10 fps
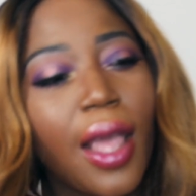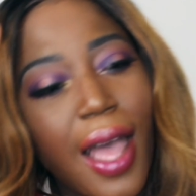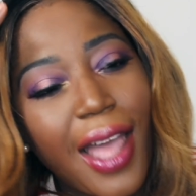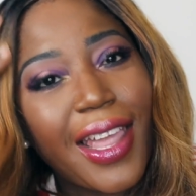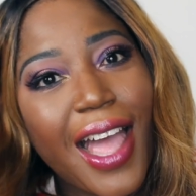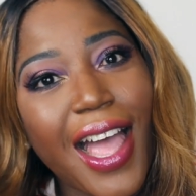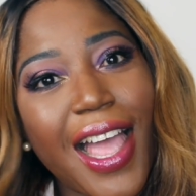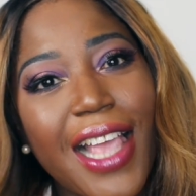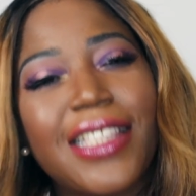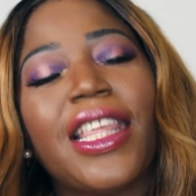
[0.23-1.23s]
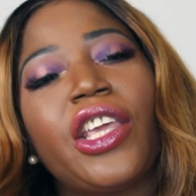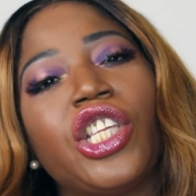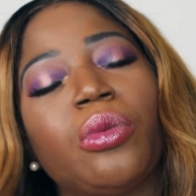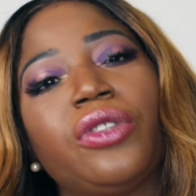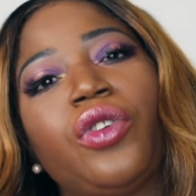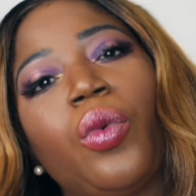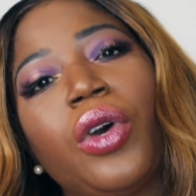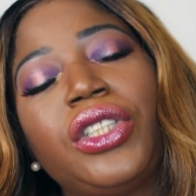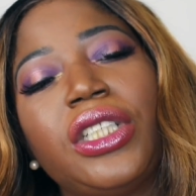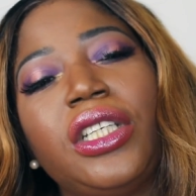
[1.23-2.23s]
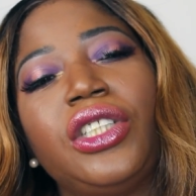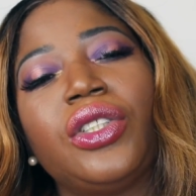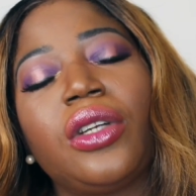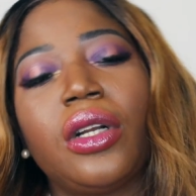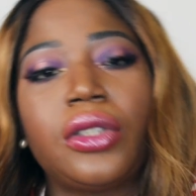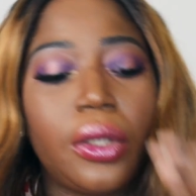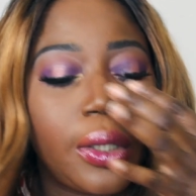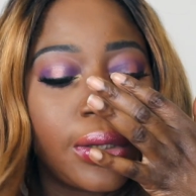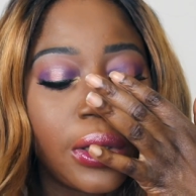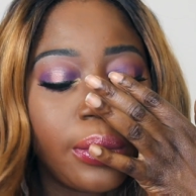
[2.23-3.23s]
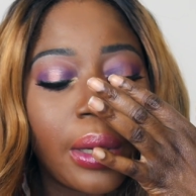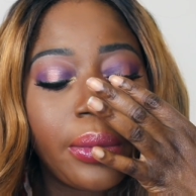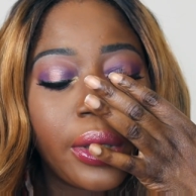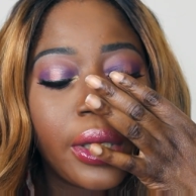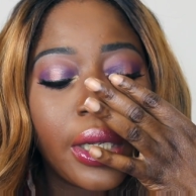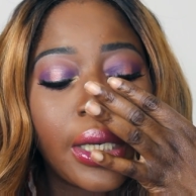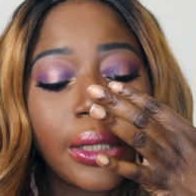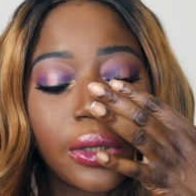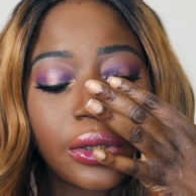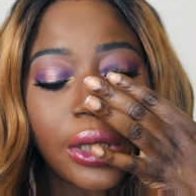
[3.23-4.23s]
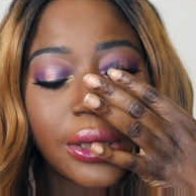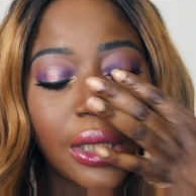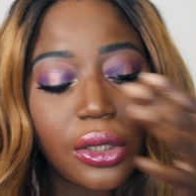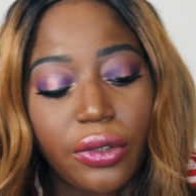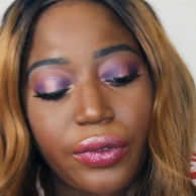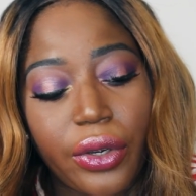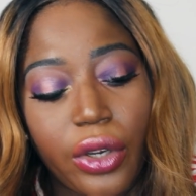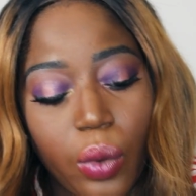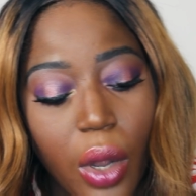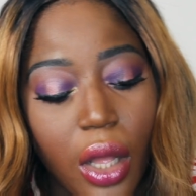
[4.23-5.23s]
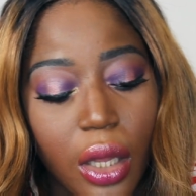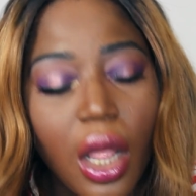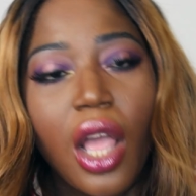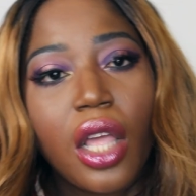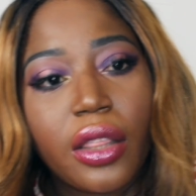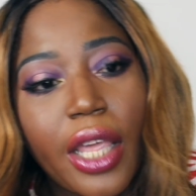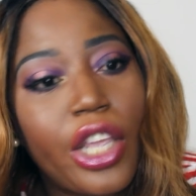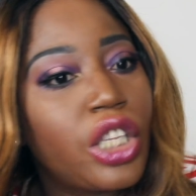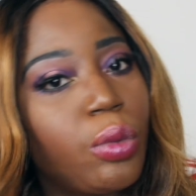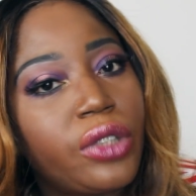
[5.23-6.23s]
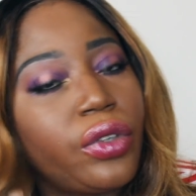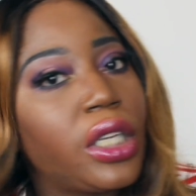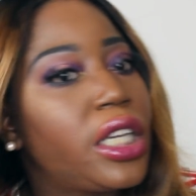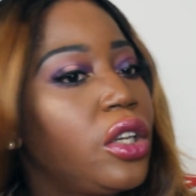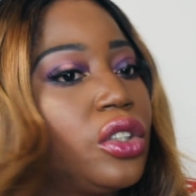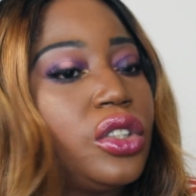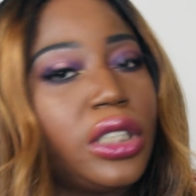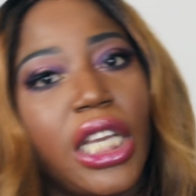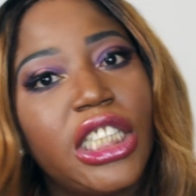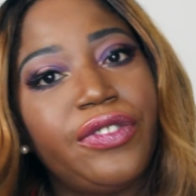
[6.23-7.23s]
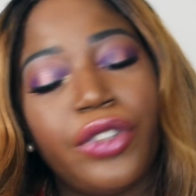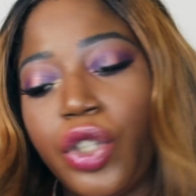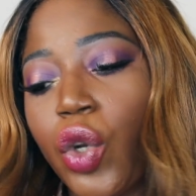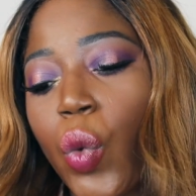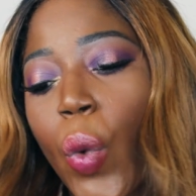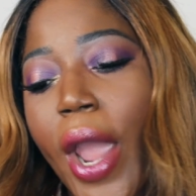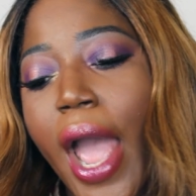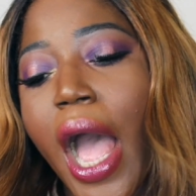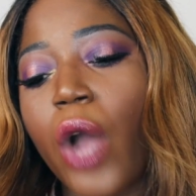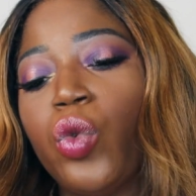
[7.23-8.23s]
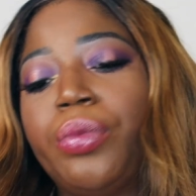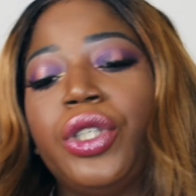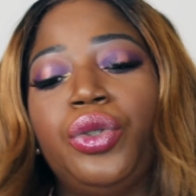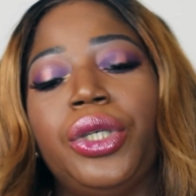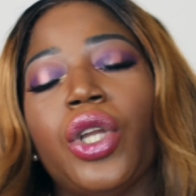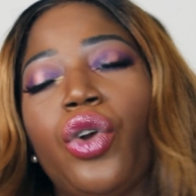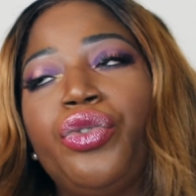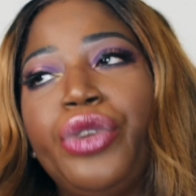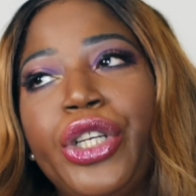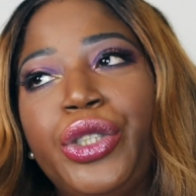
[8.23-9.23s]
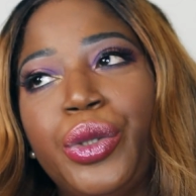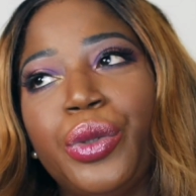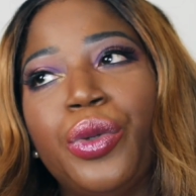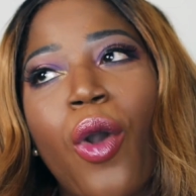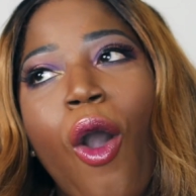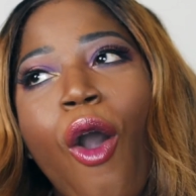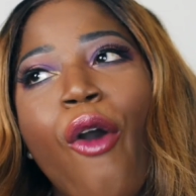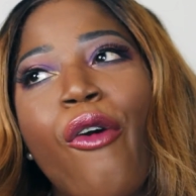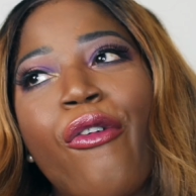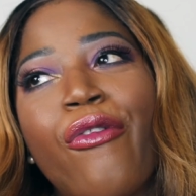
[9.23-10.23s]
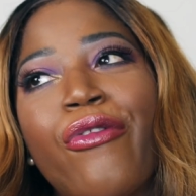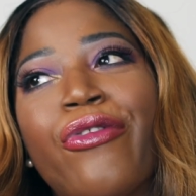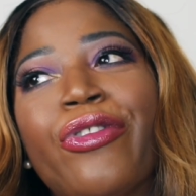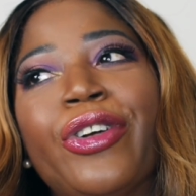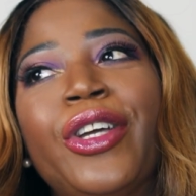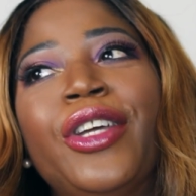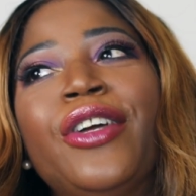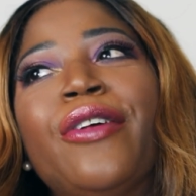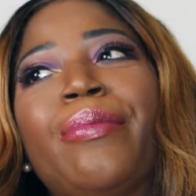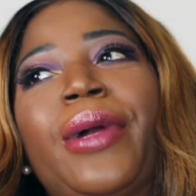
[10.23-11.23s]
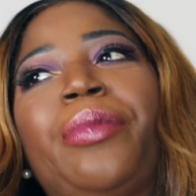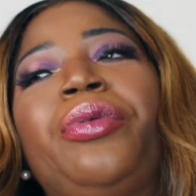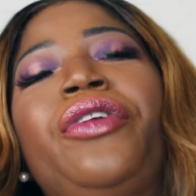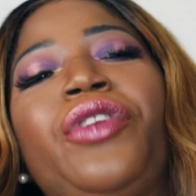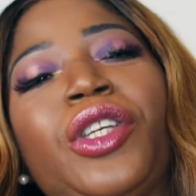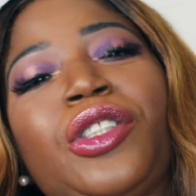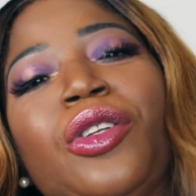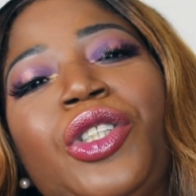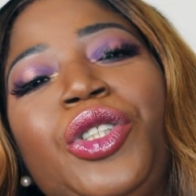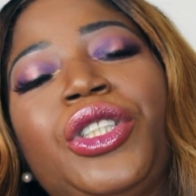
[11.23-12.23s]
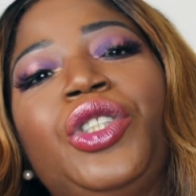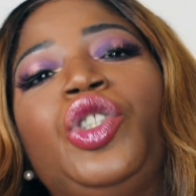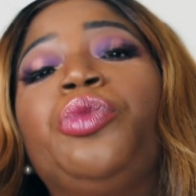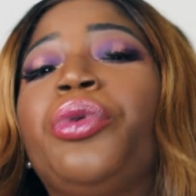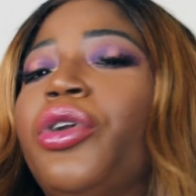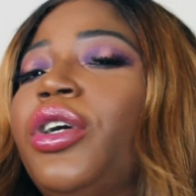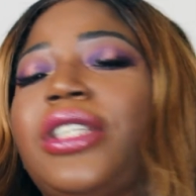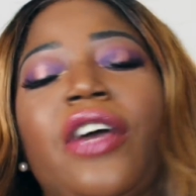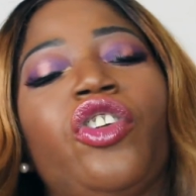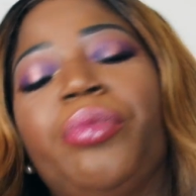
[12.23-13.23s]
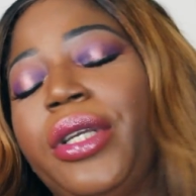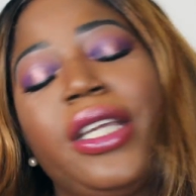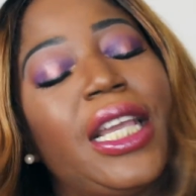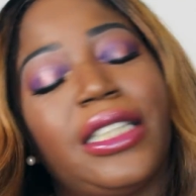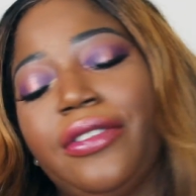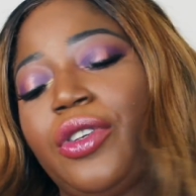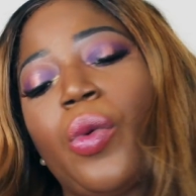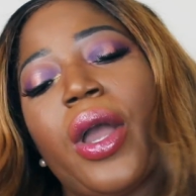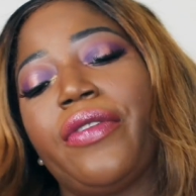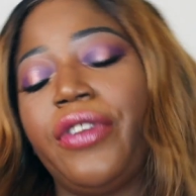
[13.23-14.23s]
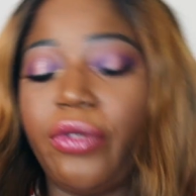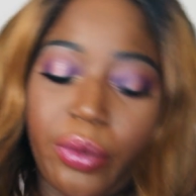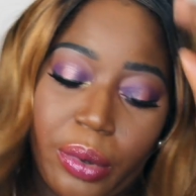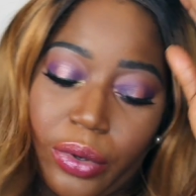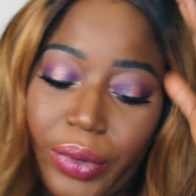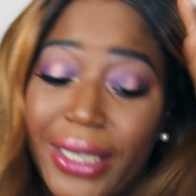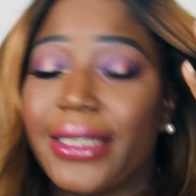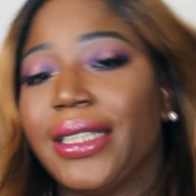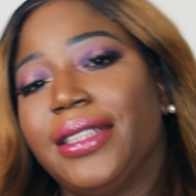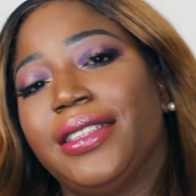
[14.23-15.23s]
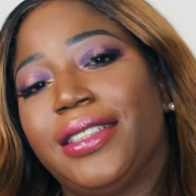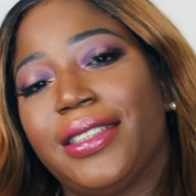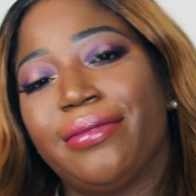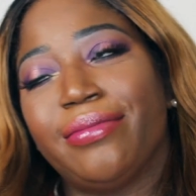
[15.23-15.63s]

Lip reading: Hi guys, thank you so much for watching. It's your girl Taylor saying about me again. I trust you guys are doing very well. Thank you so much for clicking on today's video where I will be doing a redo of my previous look using two products that have not been getting quite favorable ratings